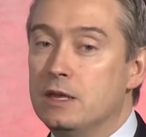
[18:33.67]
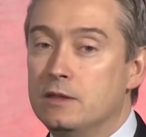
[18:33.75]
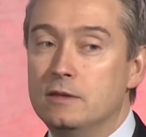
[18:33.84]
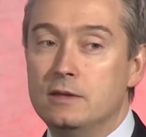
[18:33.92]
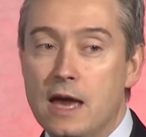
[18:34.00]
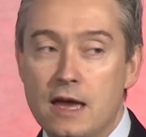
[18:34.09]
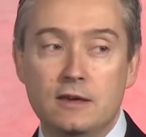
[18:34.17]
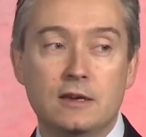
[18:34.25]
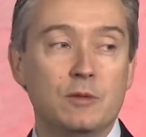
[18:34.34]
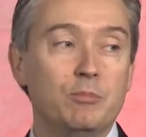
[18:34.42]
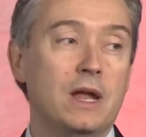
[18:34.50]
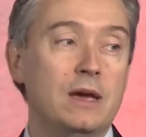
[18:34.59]
And yeah, you
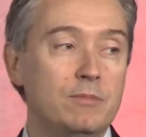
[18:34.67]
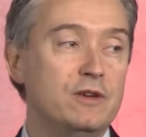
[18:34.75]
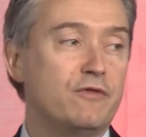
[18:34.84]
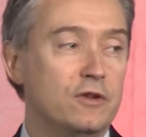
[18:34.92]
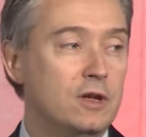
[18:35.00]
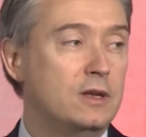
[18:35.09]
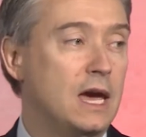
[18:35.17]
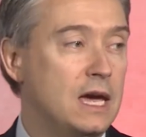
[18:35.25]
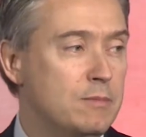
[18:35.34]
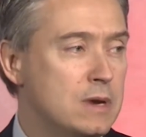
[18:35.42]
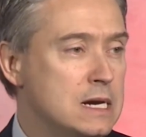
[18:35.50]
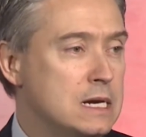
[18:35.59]
can blame me for the
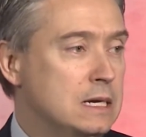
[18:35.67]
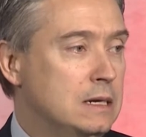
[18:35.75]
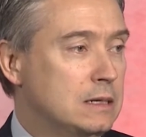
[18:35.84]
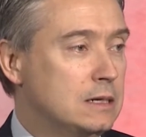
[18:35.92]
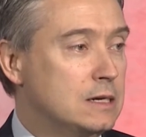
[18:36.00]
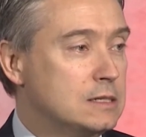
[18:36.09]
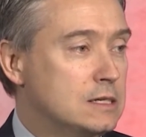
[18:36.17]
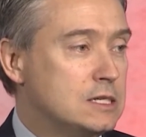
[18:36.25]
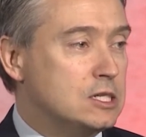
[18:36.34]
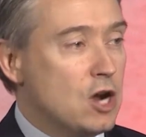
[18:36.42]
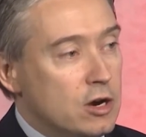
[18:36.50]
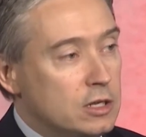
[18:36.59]
name because it
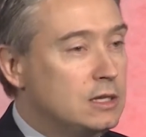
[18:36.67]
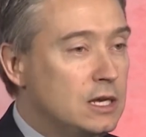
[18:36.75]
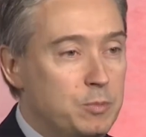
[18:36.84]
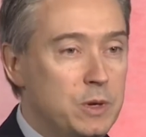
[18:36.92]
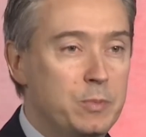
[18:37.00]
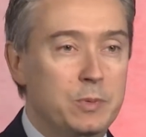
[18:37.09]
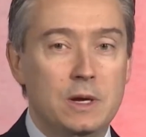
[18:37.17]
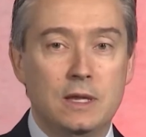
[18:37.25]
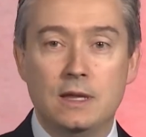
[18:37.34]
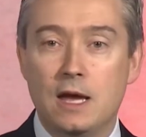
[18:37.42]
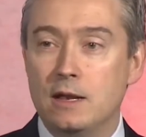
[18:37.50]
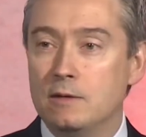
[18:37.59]
started TPP
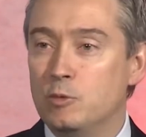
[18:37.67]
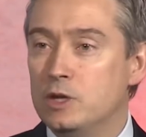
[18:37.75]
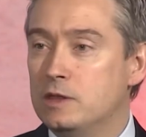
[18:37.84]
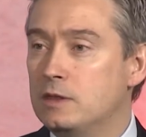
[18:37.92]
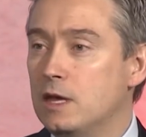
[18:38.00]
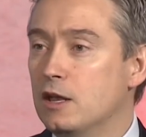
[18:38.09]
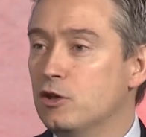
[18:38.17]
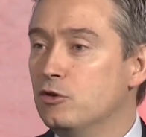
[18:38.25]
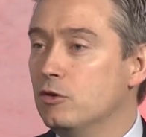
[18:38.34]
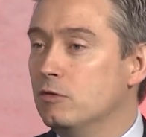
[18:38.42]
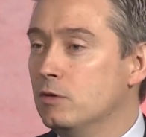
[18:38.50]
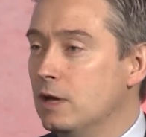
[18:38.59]
and then with 10
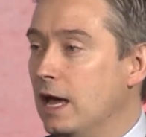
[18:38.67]
other,